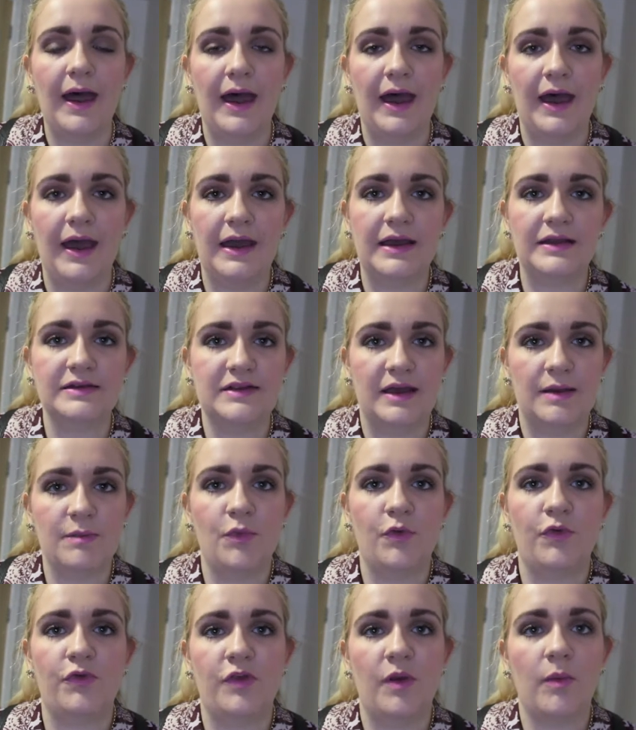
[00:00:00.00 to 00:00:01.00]
And
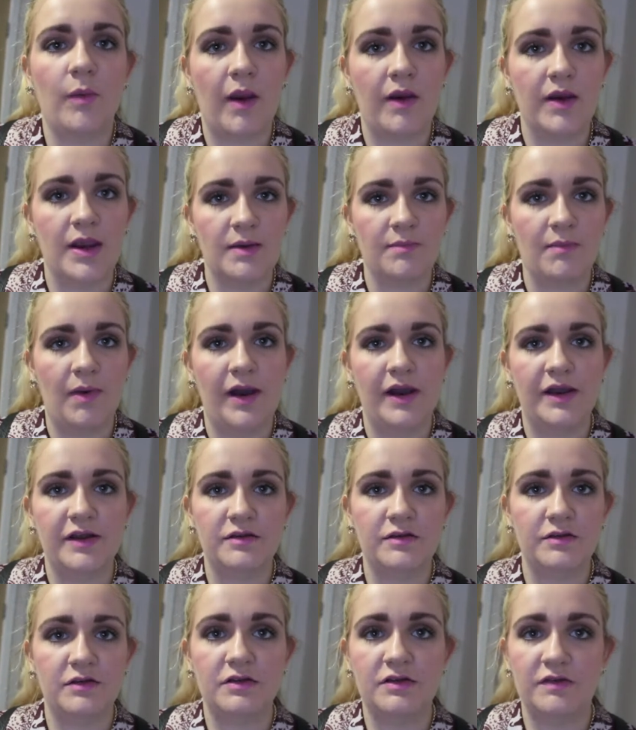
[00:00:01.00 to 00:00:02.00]
I'm also wearing
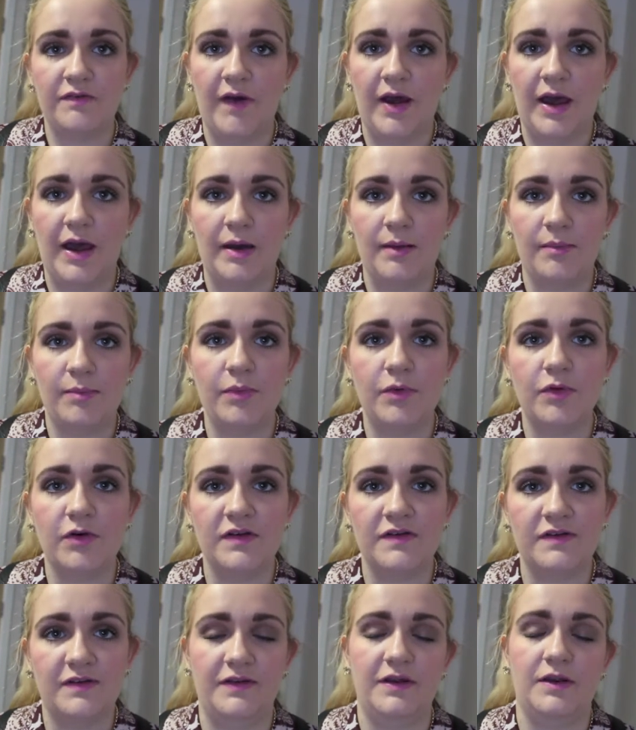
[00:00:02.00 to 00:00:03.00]
my Just Fab
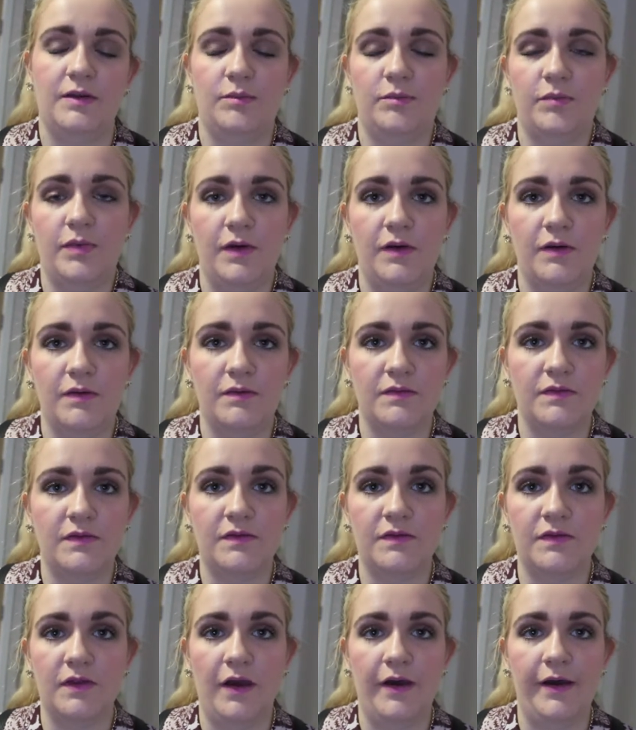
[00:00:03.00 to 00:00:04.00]
Christian
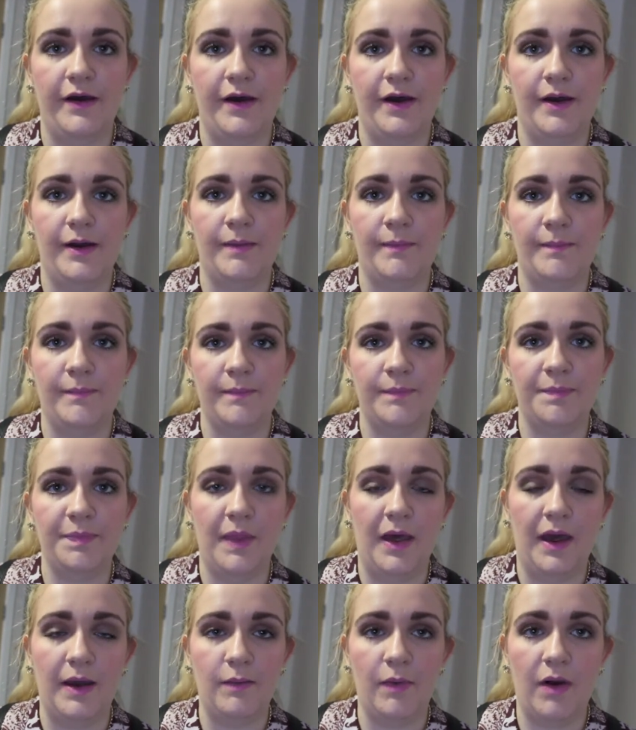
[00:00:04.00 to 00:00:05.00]
boots
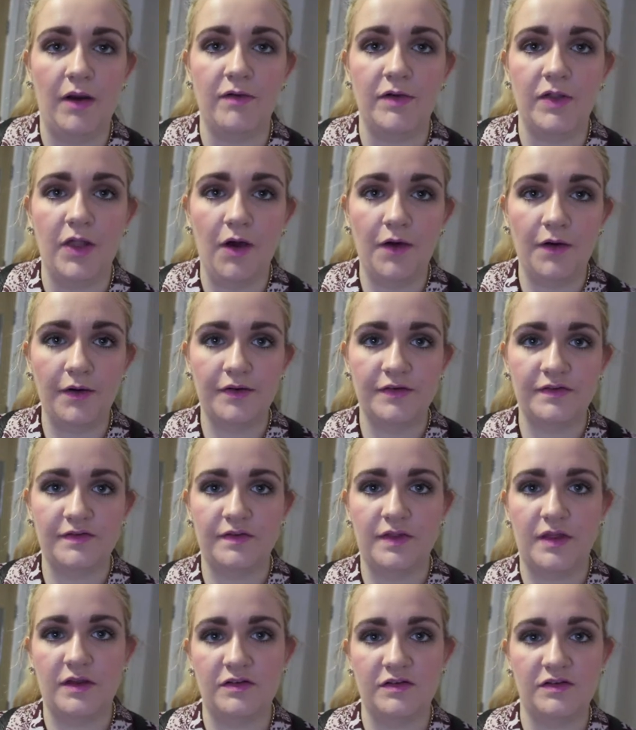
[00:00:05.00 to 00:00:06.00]
that I wear a lot
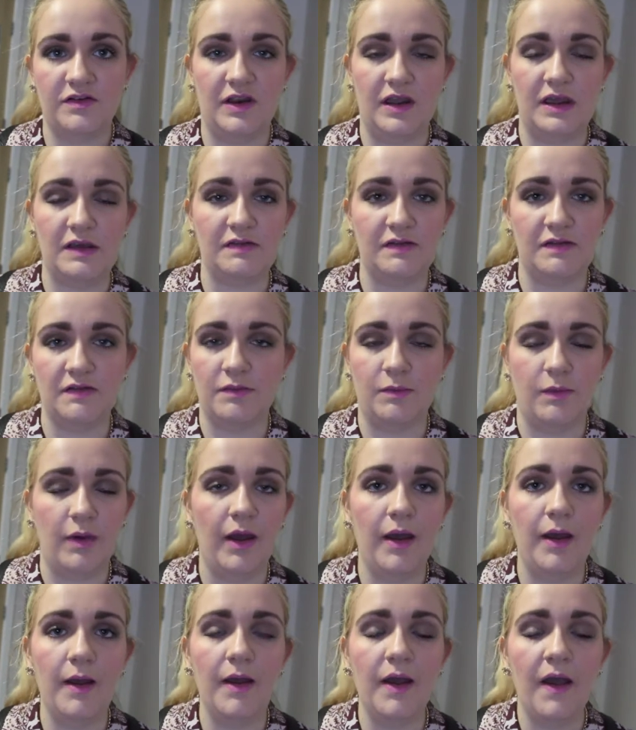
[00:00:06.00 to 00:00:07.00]
because they're just easy to
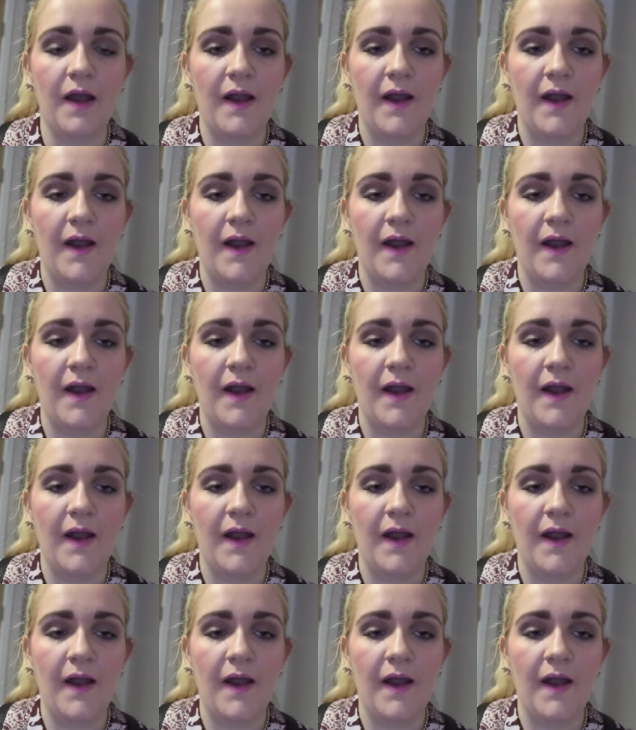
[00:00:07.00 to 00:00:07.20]
wear.